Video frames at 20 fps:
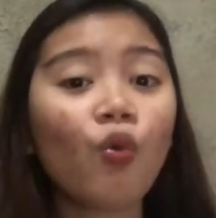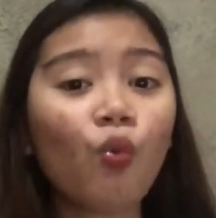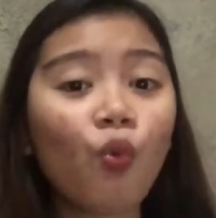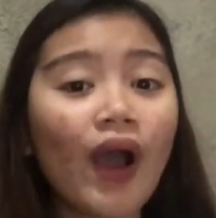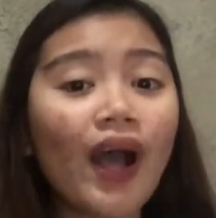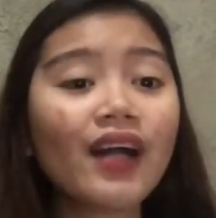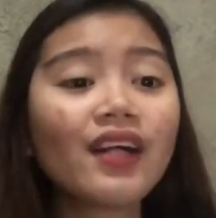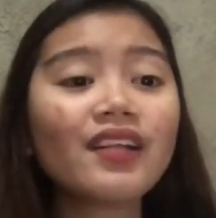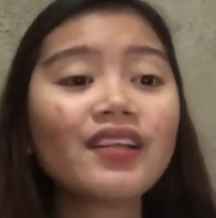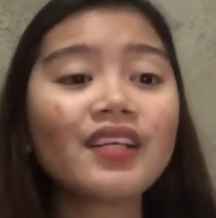
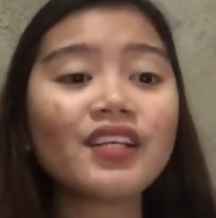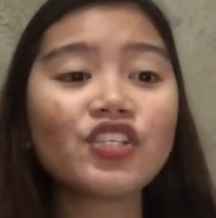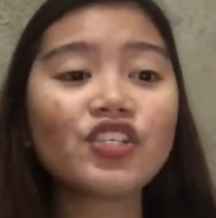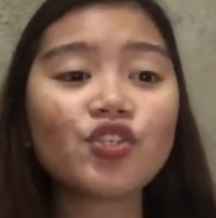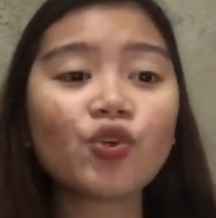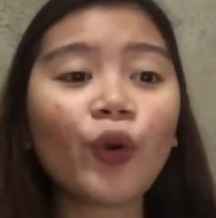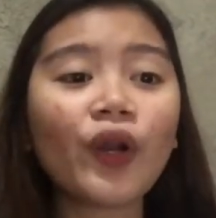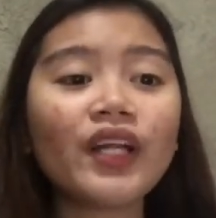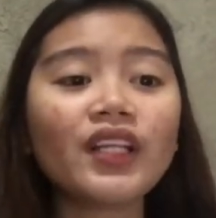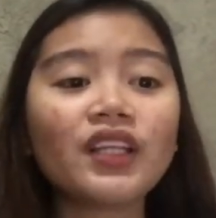while the
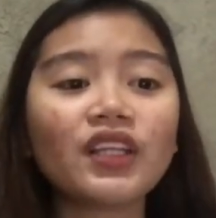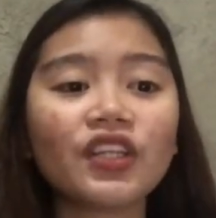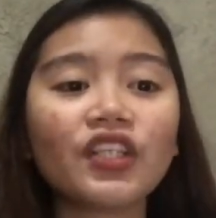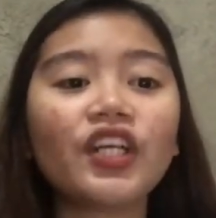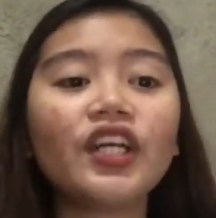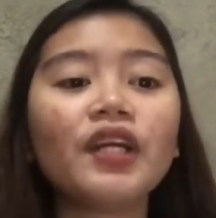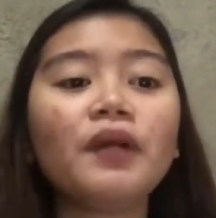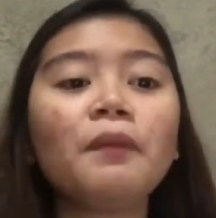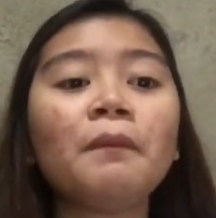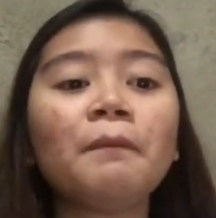
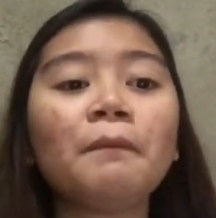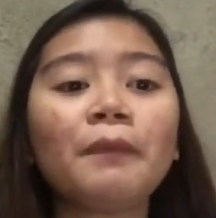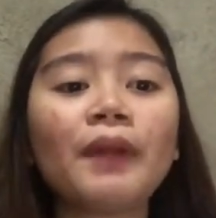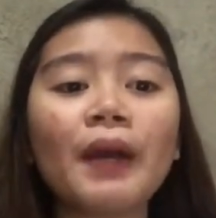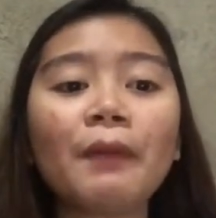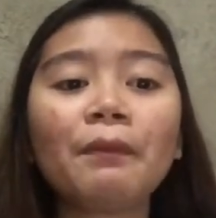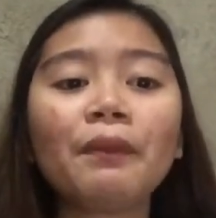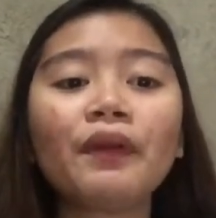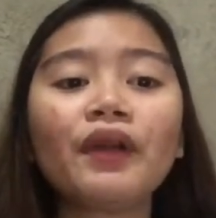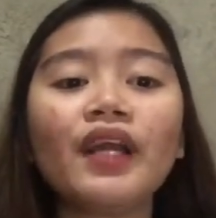short-term
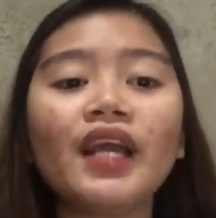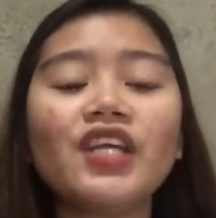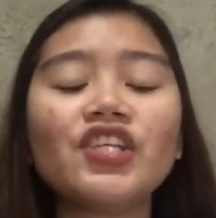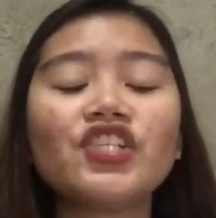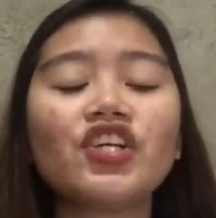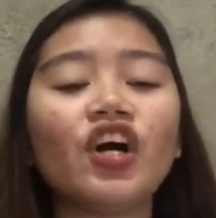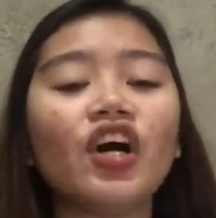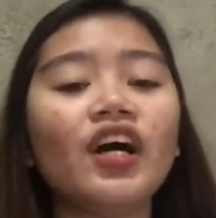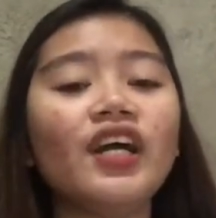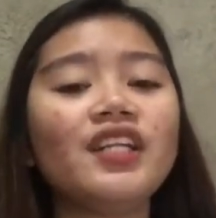
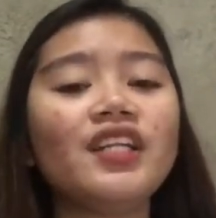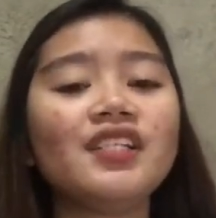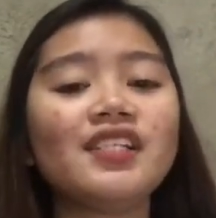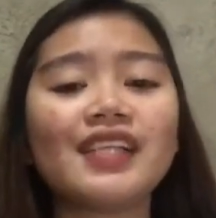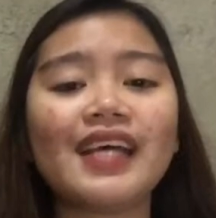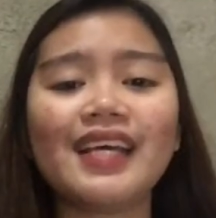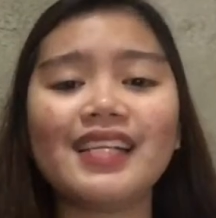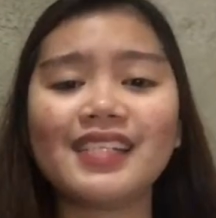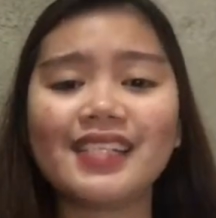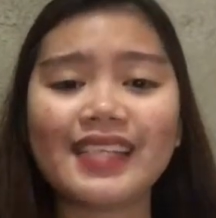
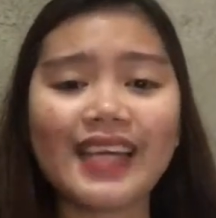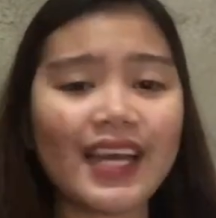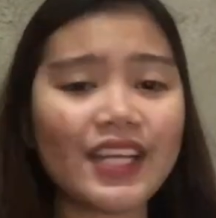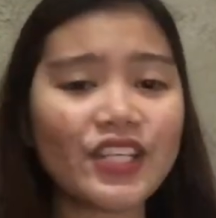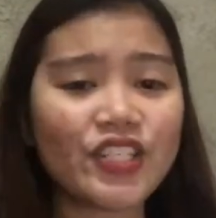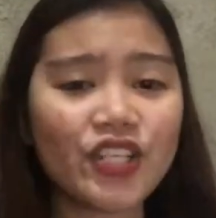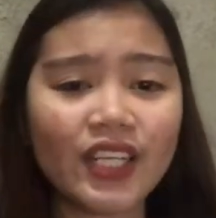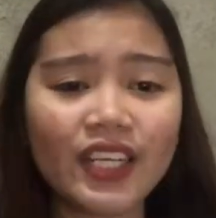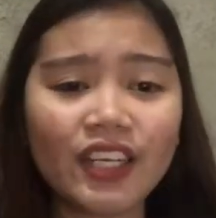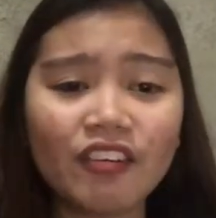preparations and
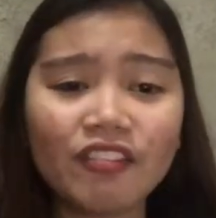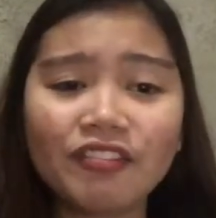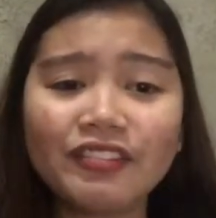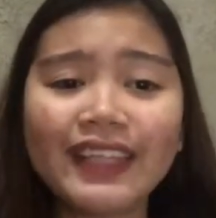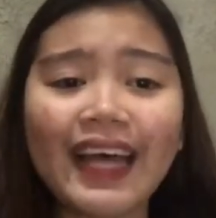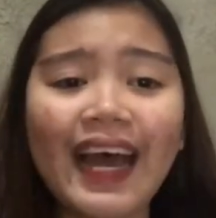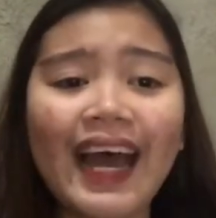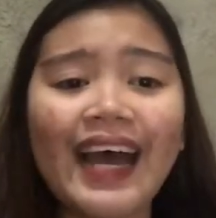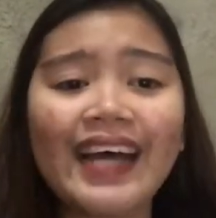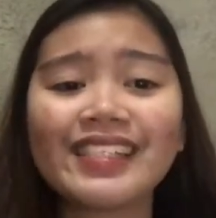scheduling of
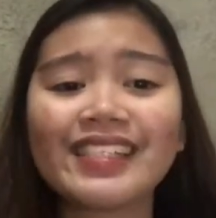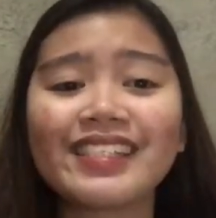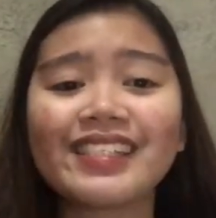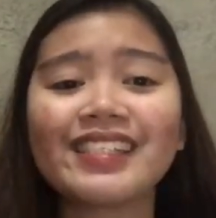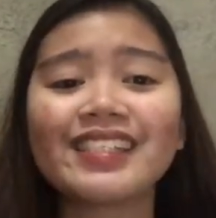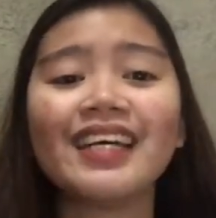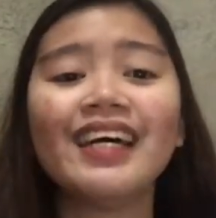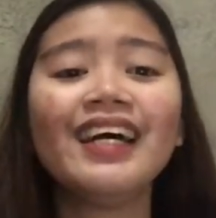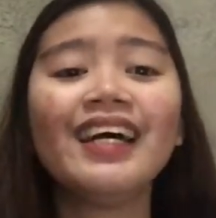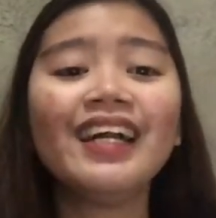
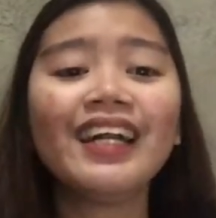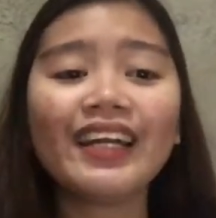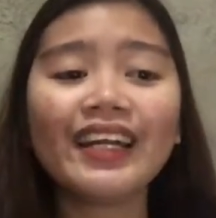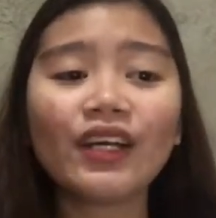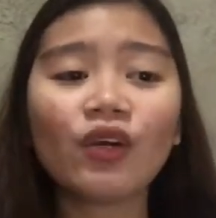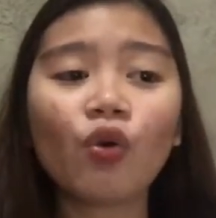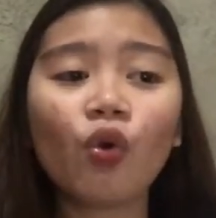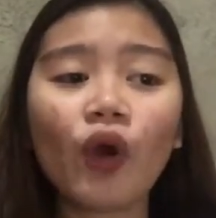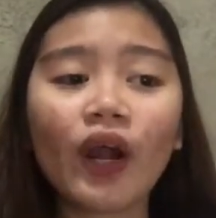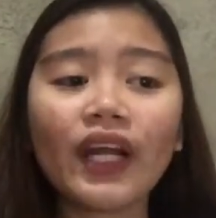tasks
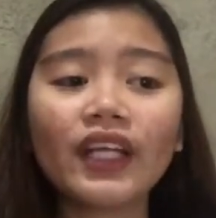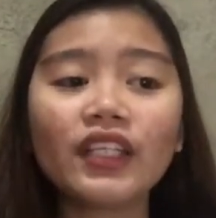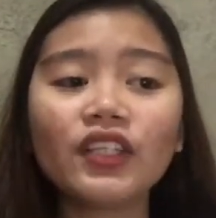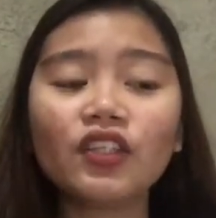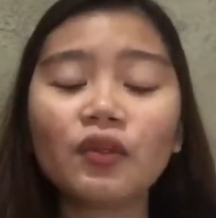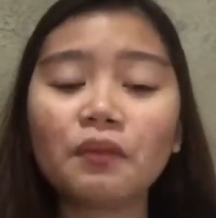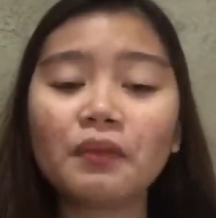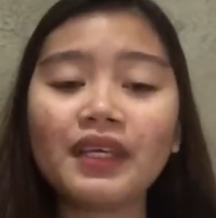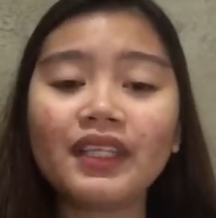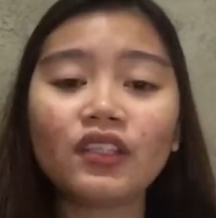required
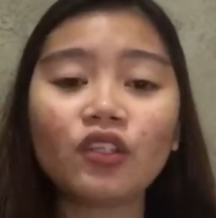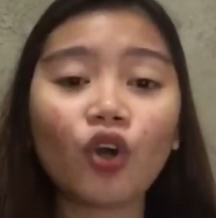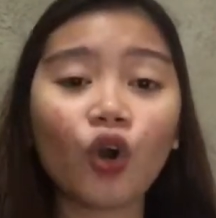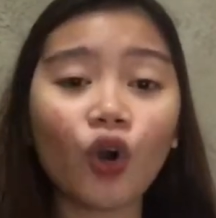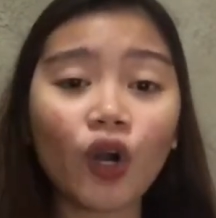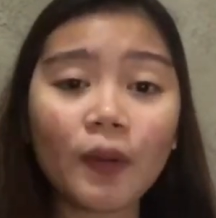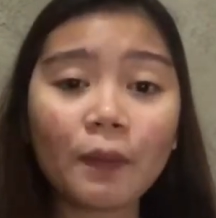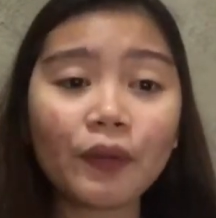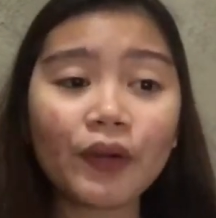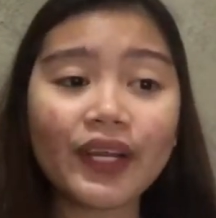to meet
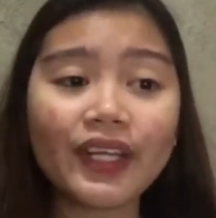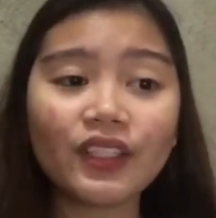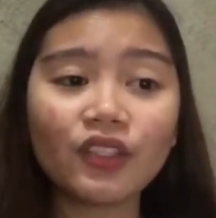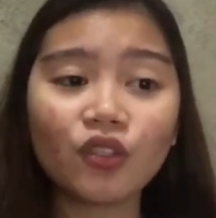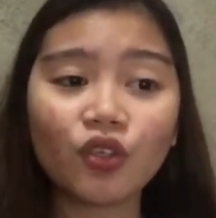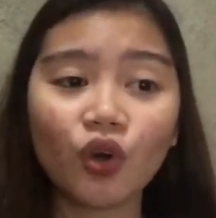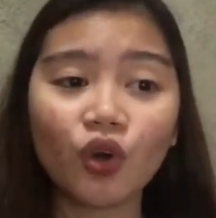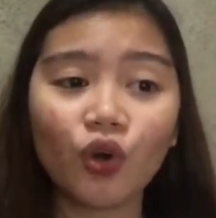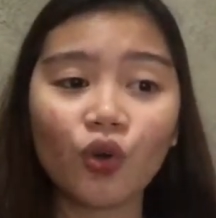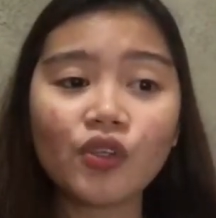corporate
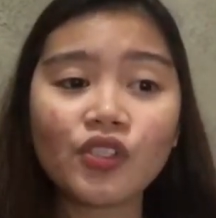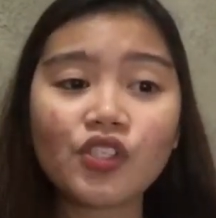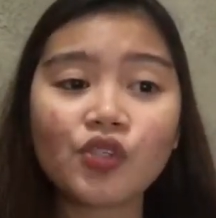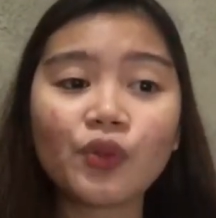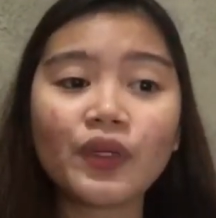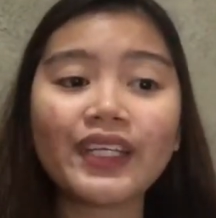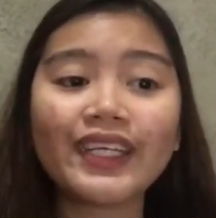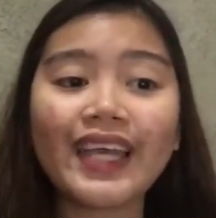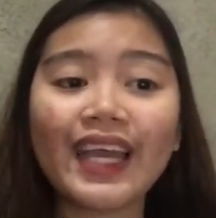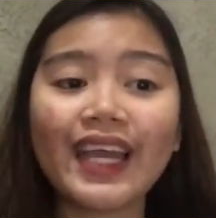goals
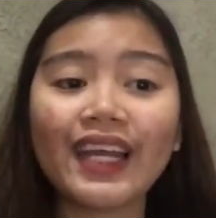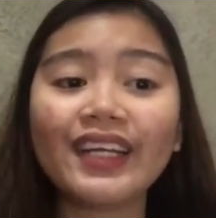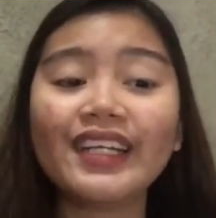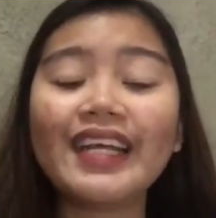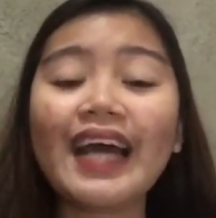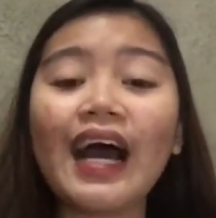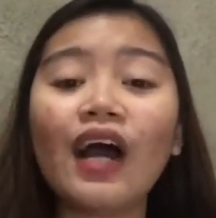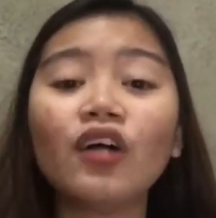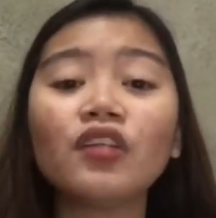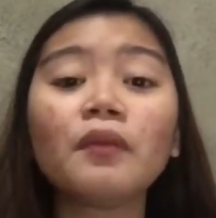were
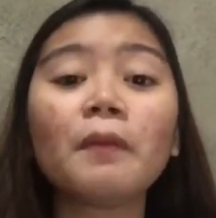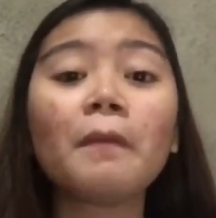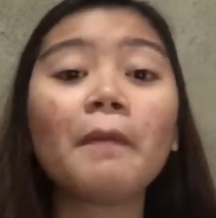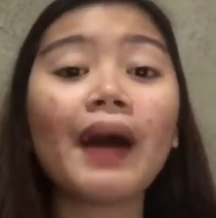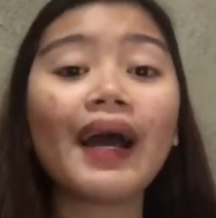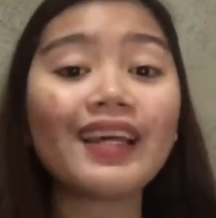carried out by